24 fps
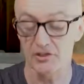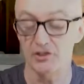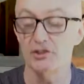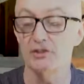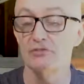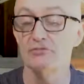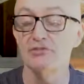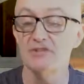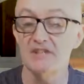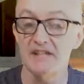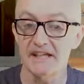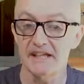a
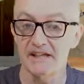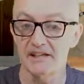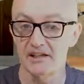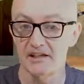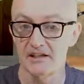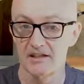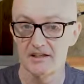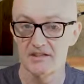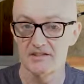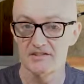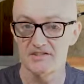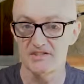unique
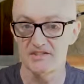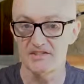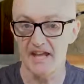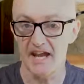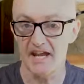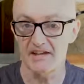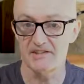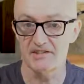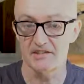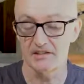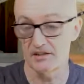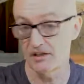
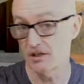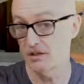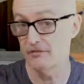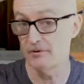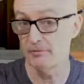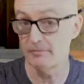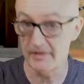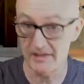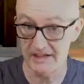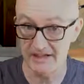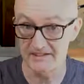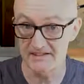set of
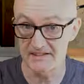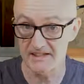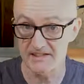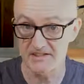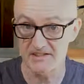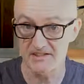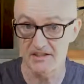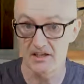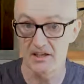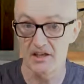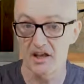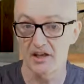
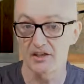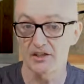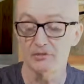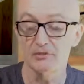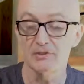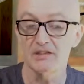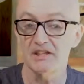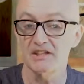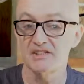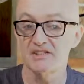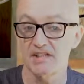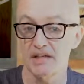abilities, a
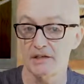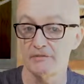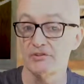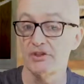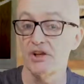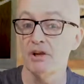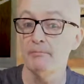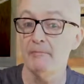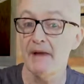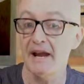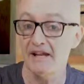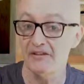unique set of
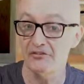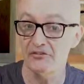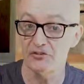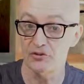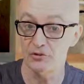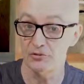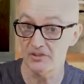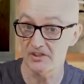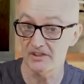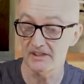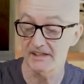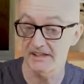commands
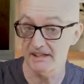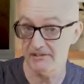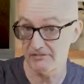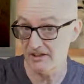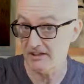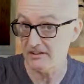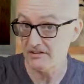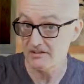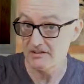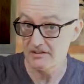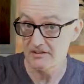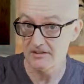you can give
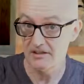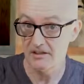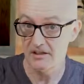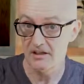it,